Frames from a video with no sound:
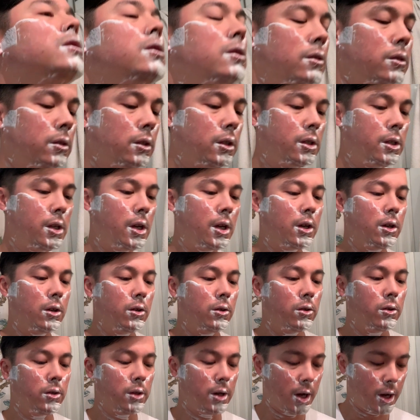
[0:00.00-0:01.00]
They take an
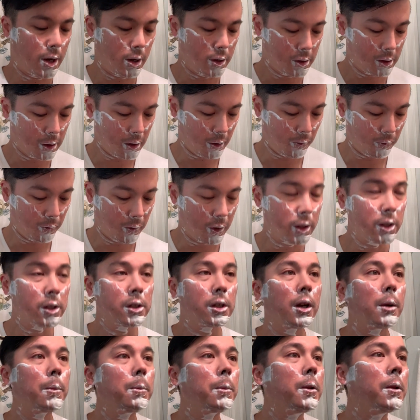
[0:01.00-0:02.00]
old house and fix
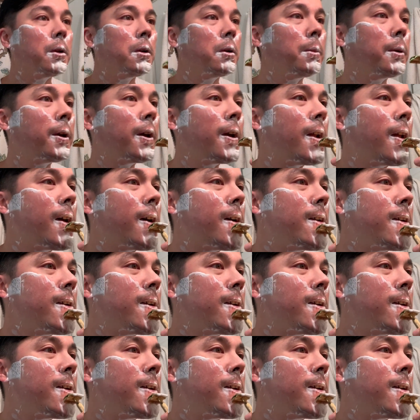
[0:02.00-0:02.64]
it up a little bit.